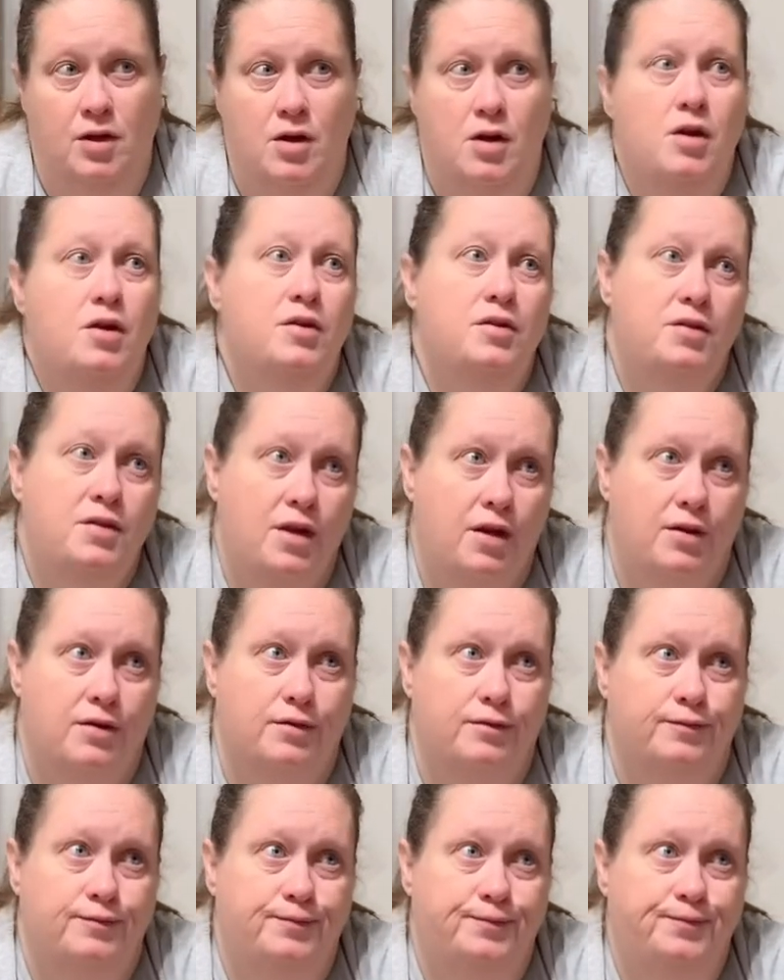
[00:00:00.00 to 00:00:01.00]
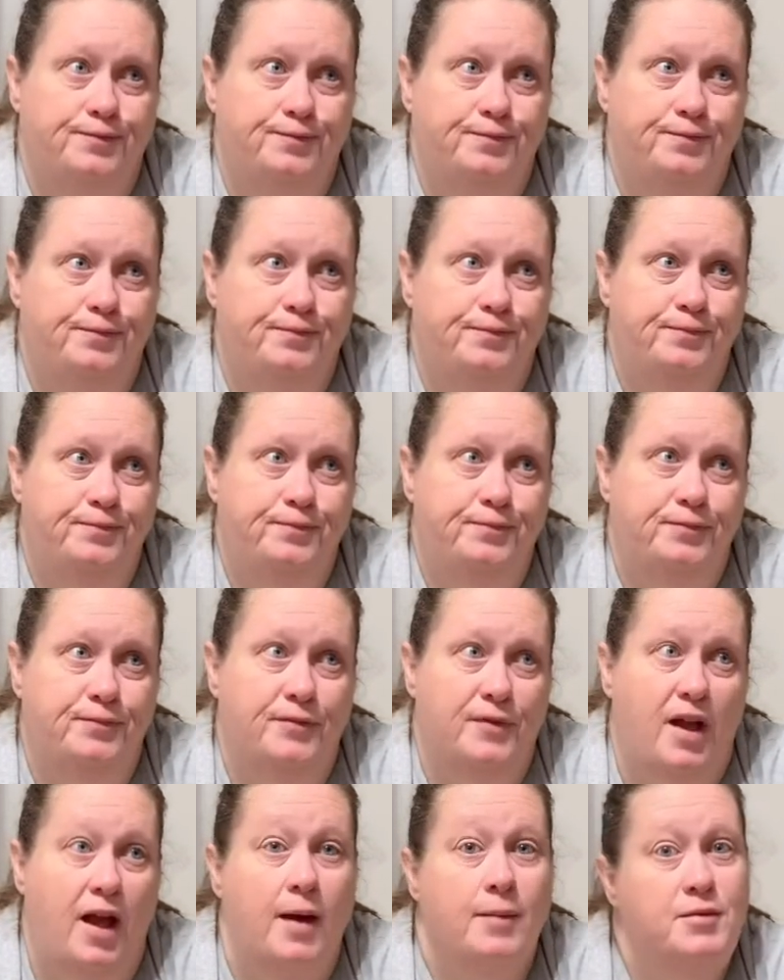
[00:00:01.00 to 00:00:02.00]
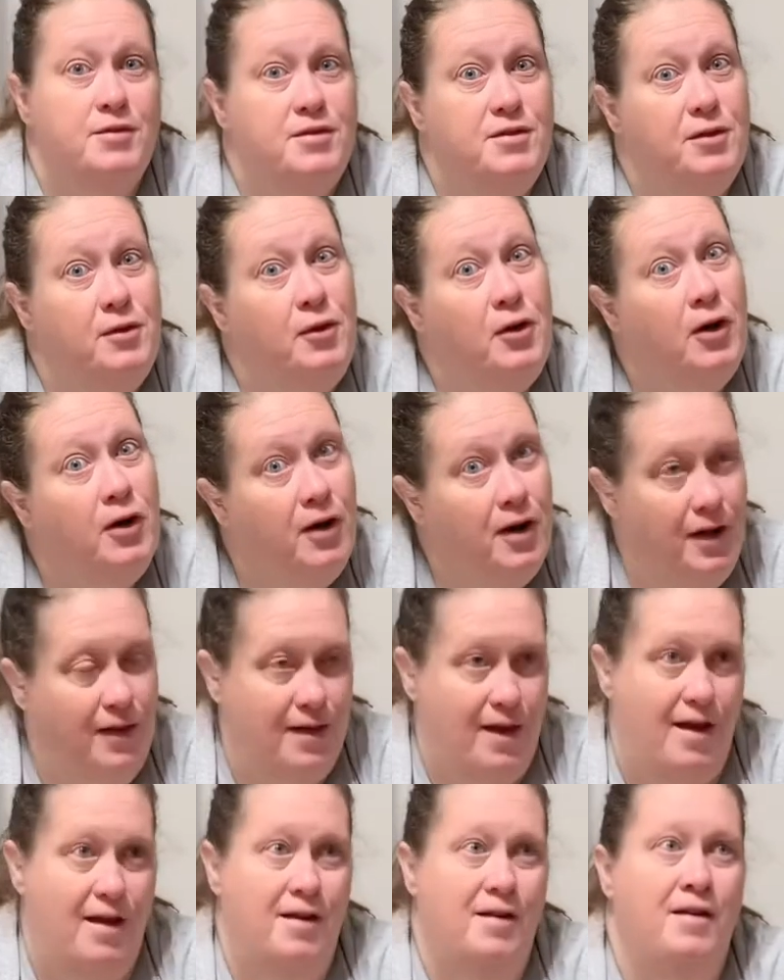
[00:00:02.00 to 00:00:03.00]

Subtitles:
So I'm still learning that.